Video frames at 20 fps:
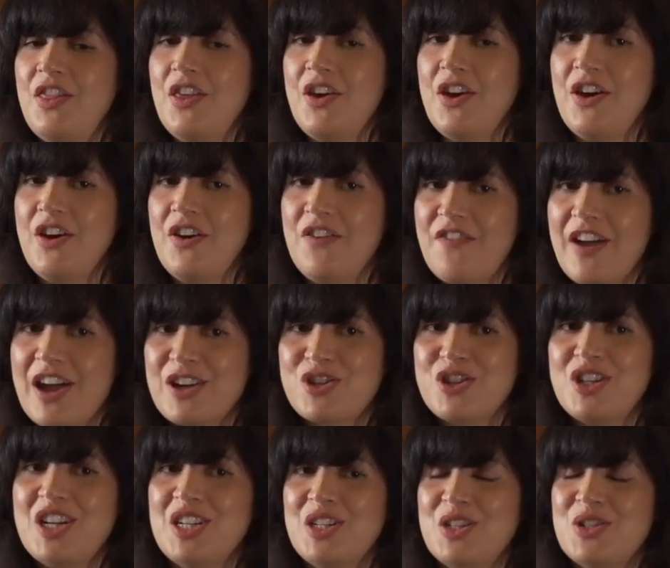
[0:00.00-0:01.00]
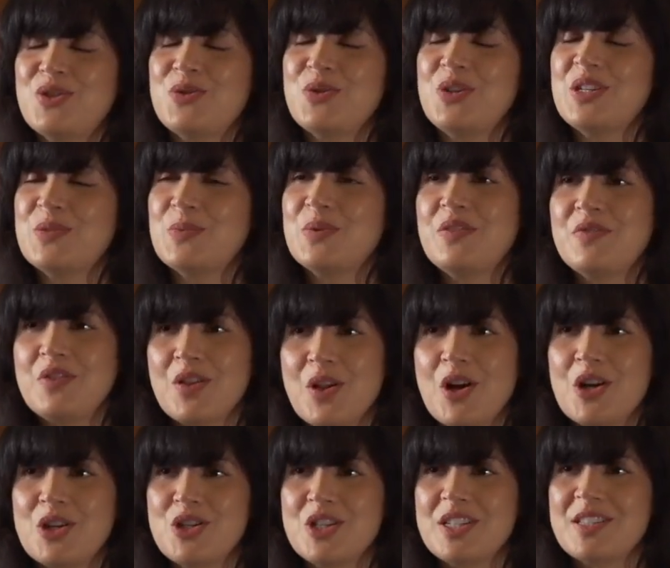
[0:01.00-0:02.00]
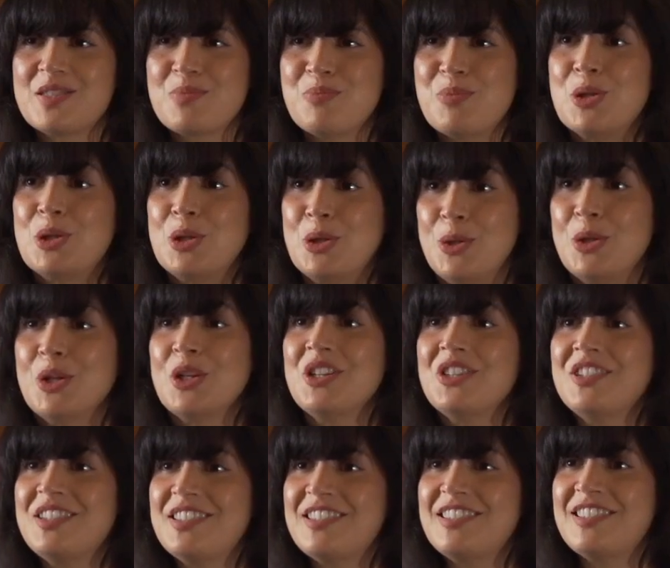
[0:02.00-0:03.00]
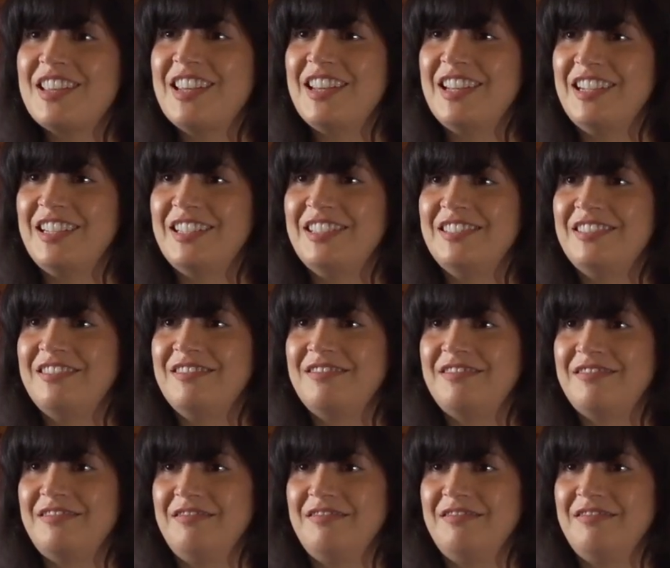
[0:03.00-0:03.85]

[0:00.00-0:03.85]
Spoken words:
the fashion industry is one of the largest polluters in